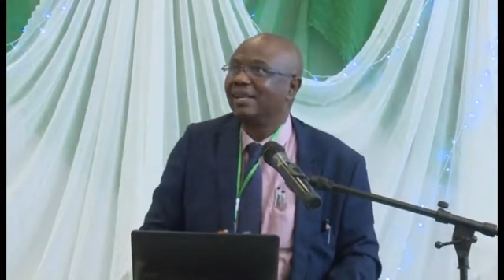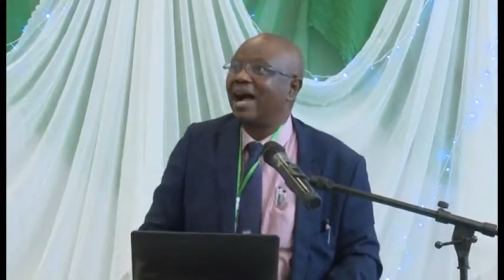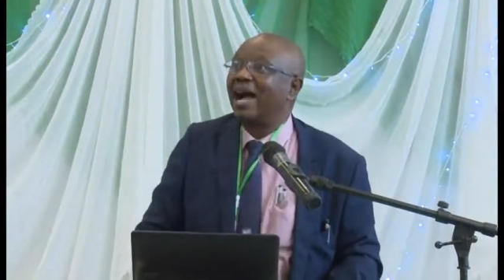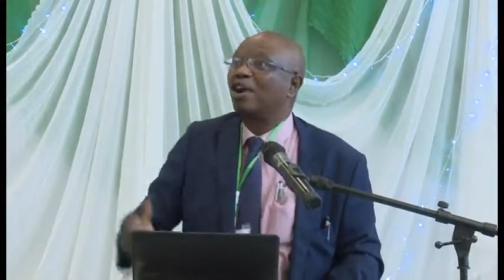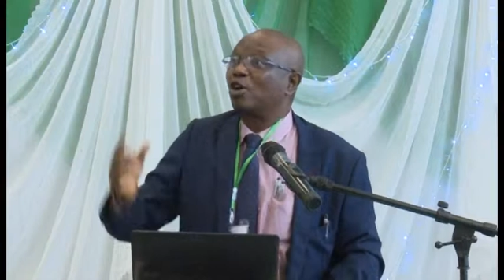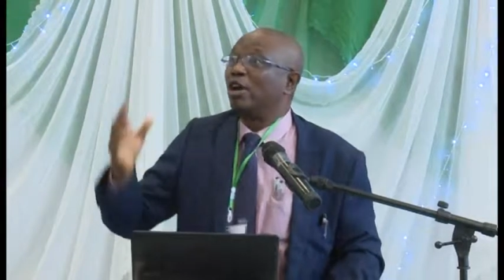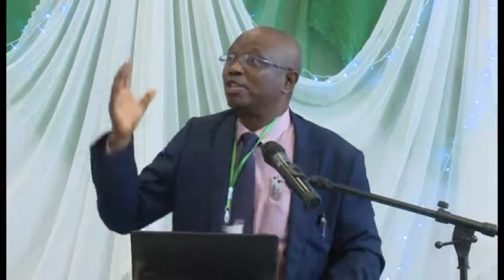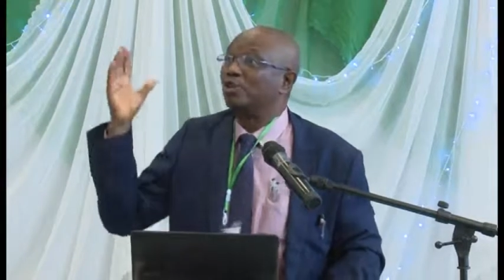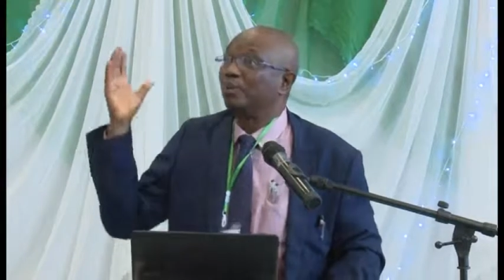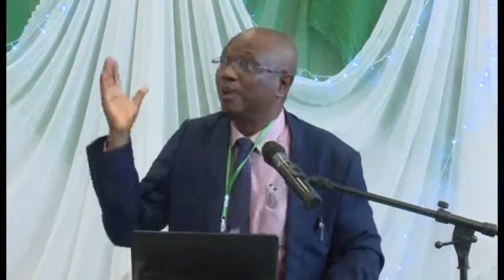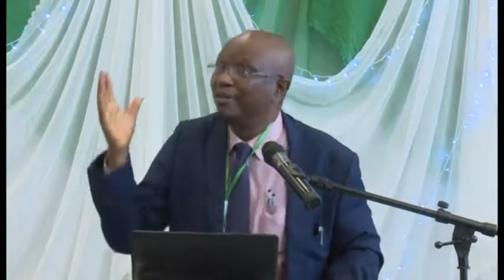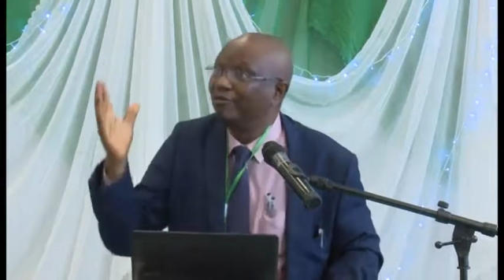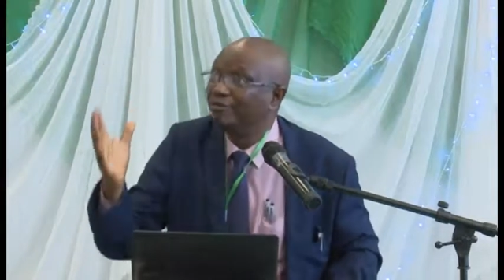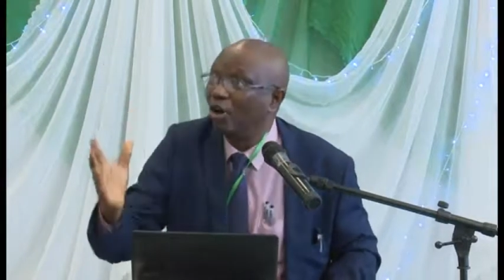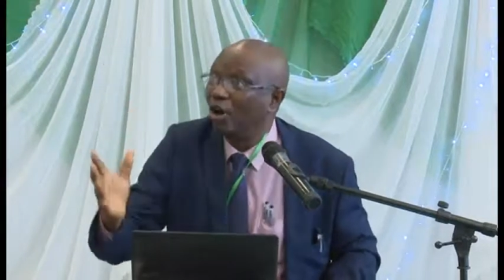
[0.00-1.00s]
are going to
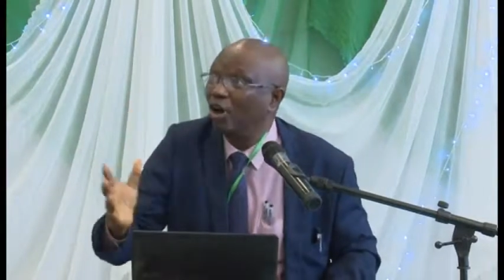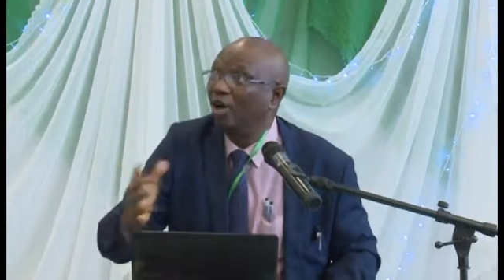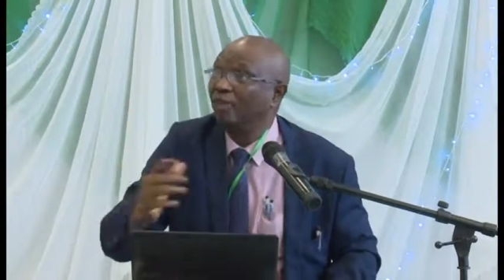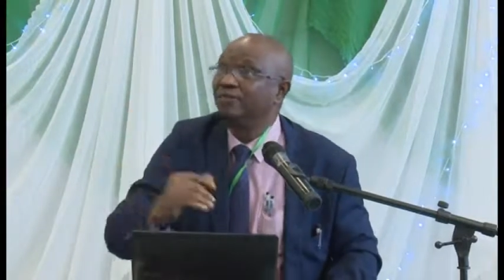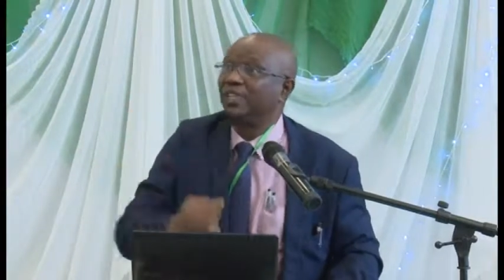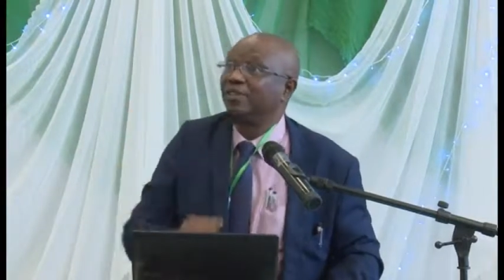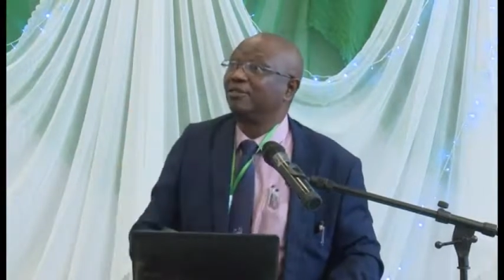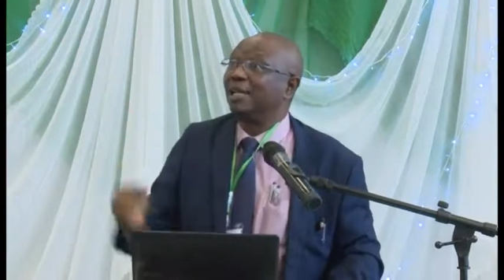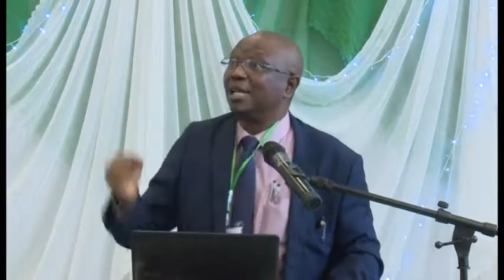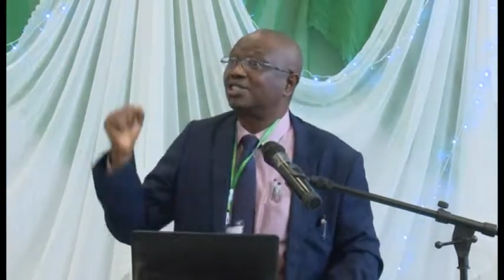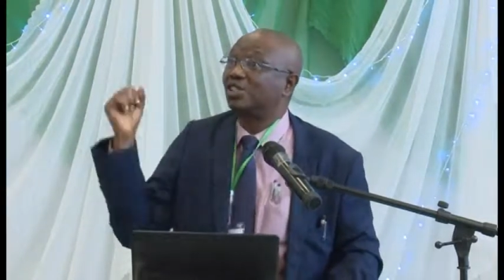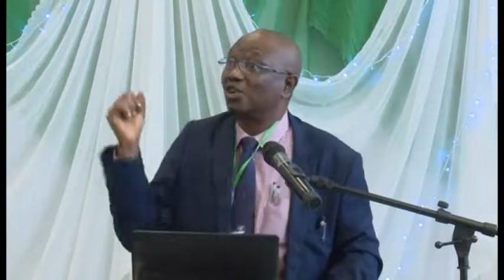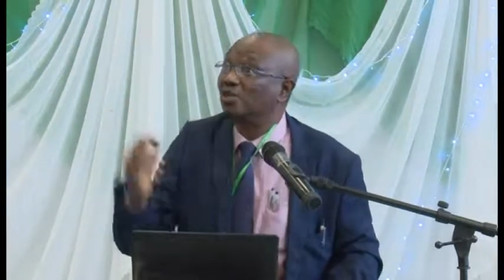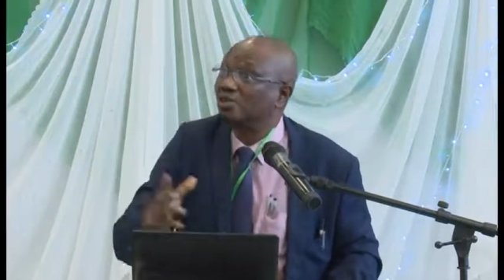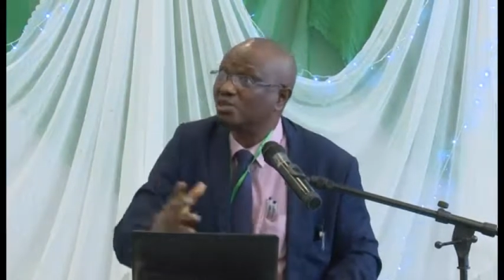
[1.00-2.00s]
be involved even
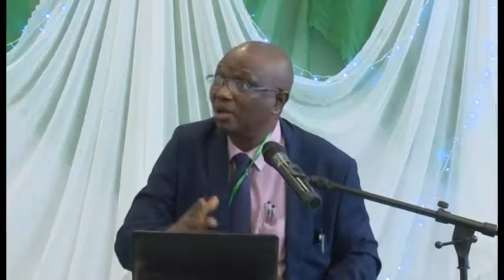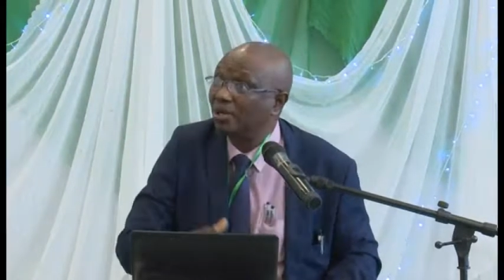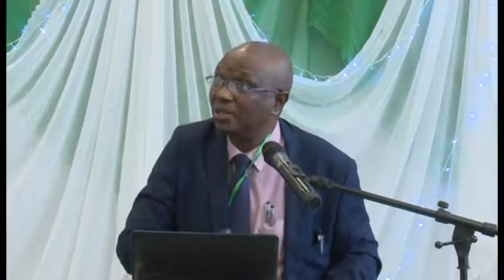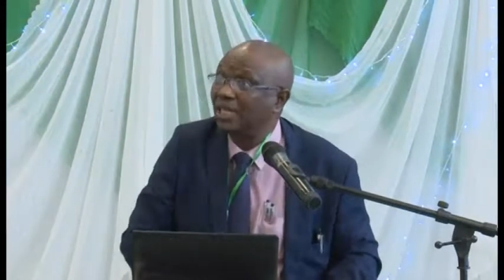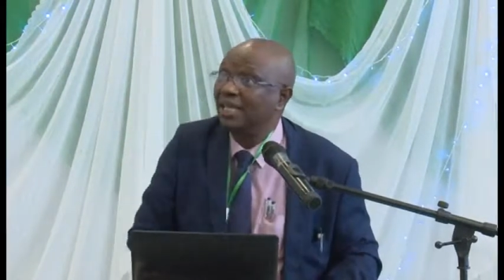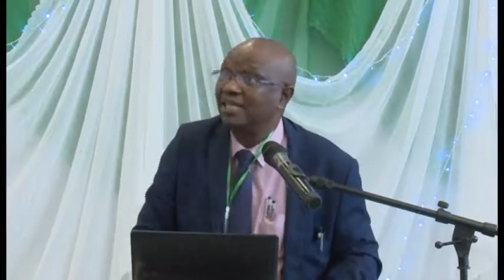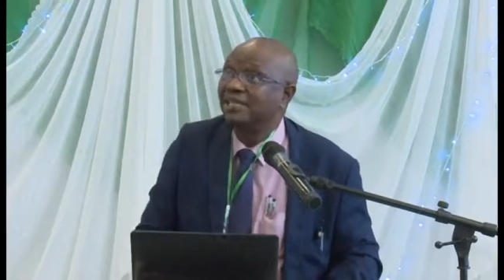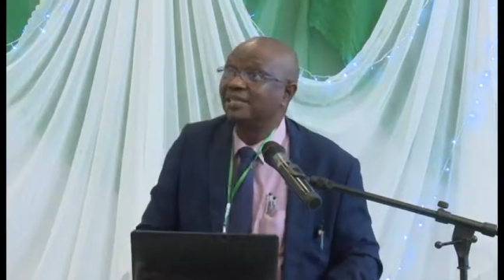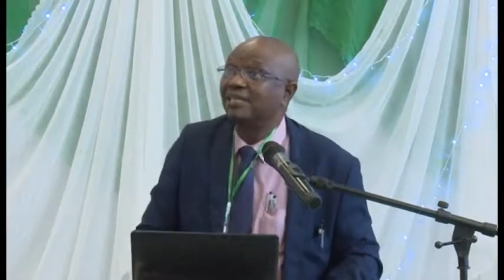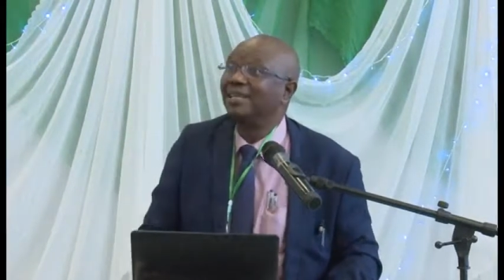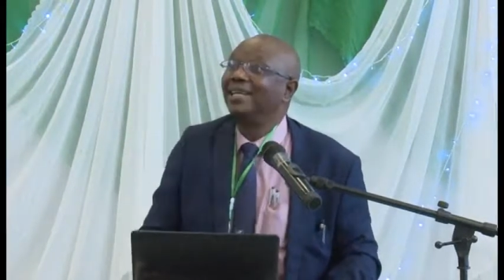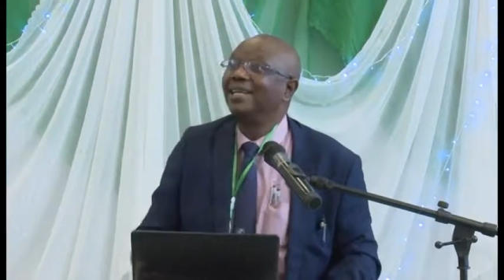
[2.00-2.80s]
as consultants.